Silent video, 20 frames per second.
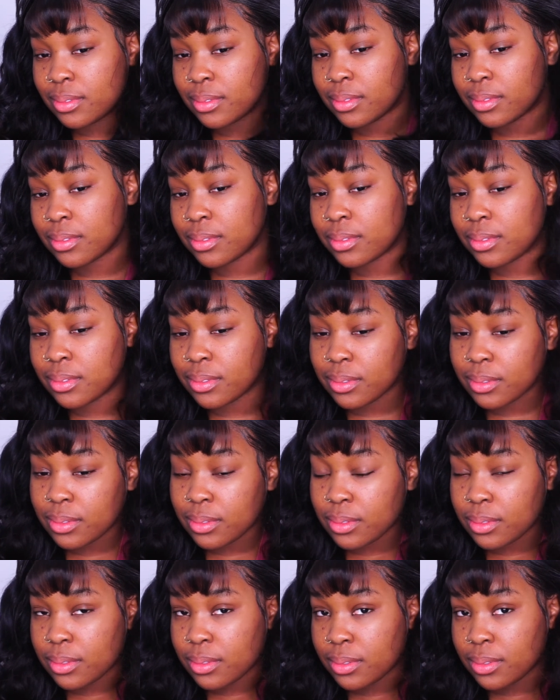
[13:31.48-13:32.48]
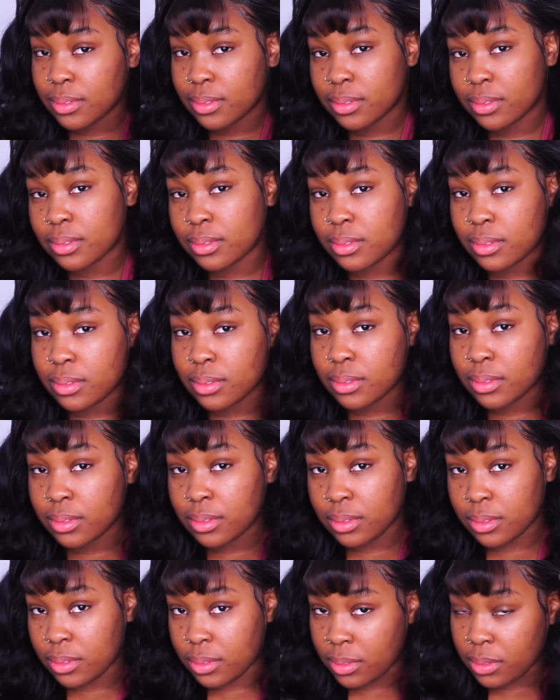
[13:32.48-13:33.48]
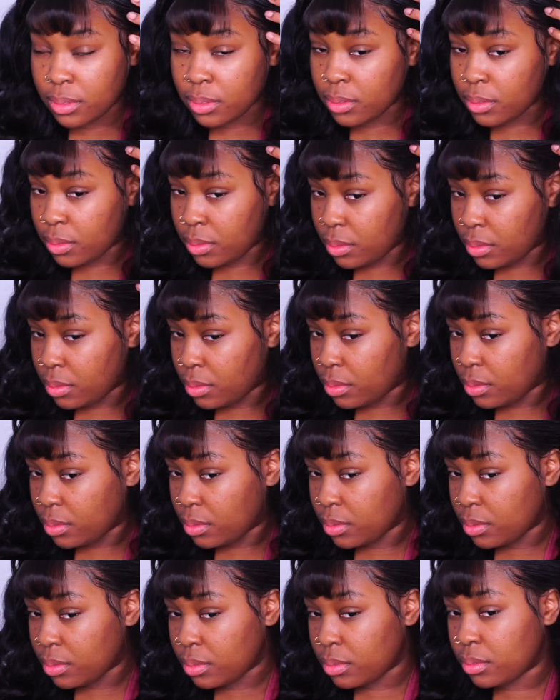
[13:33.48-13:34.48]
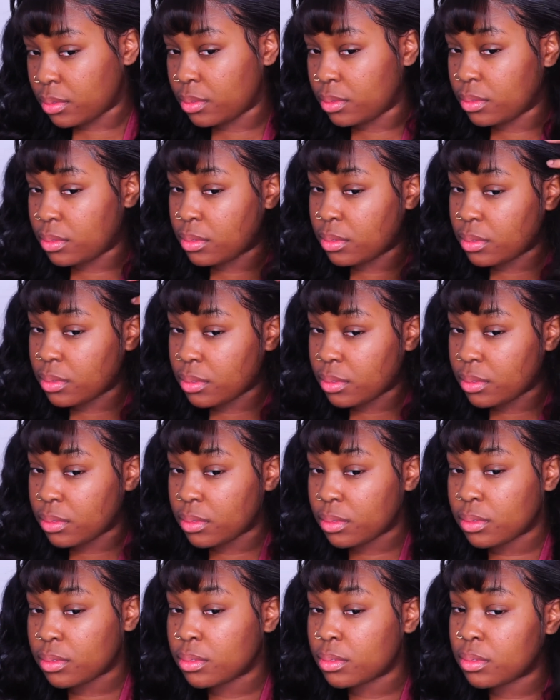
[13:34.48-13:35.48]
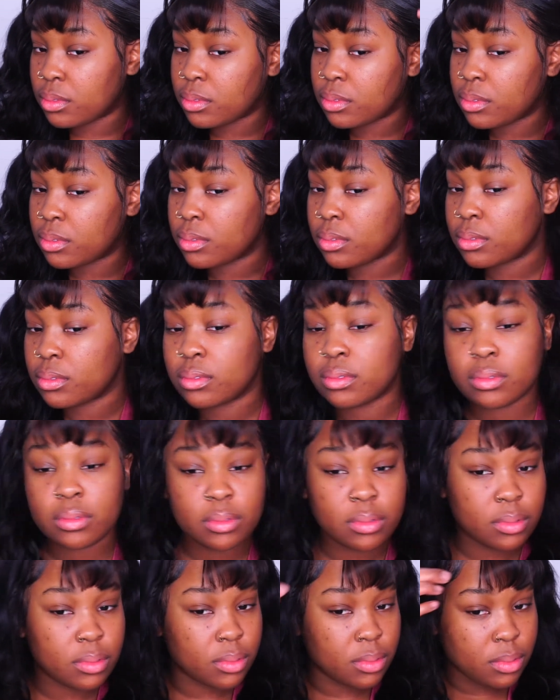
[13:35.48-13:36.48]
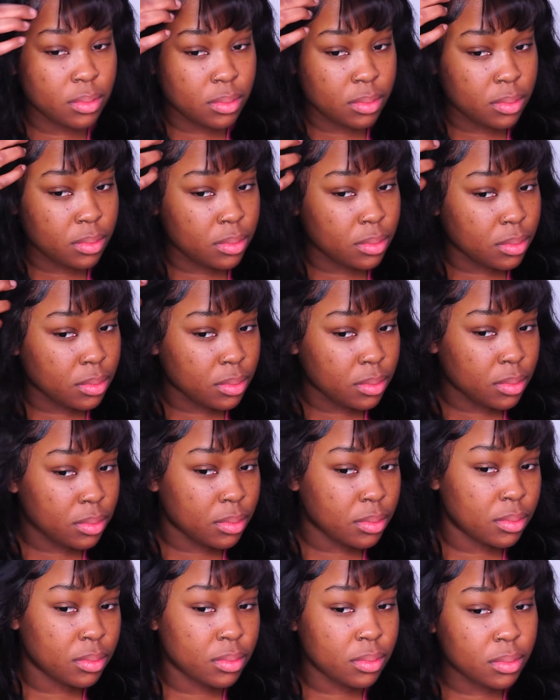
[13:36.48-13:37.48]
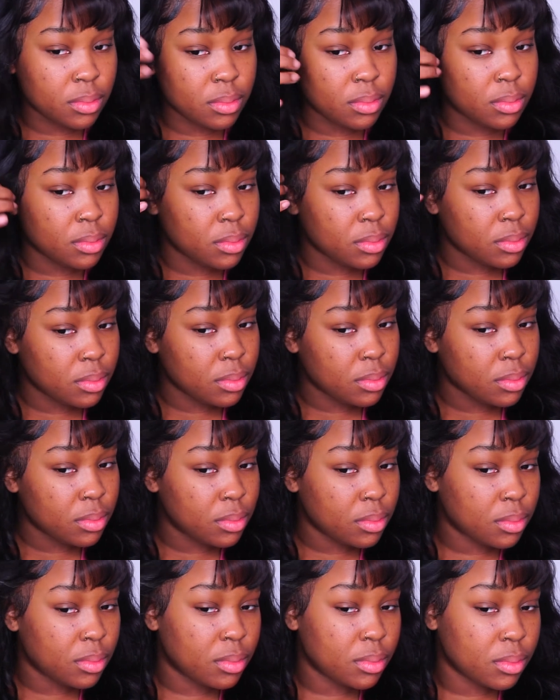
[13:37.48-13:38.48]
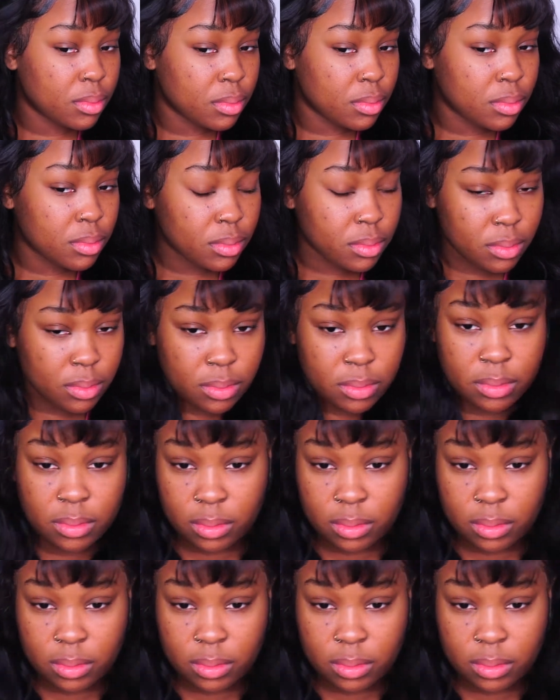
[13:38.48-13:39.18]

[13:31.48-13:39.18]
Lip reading: Nobody speaks.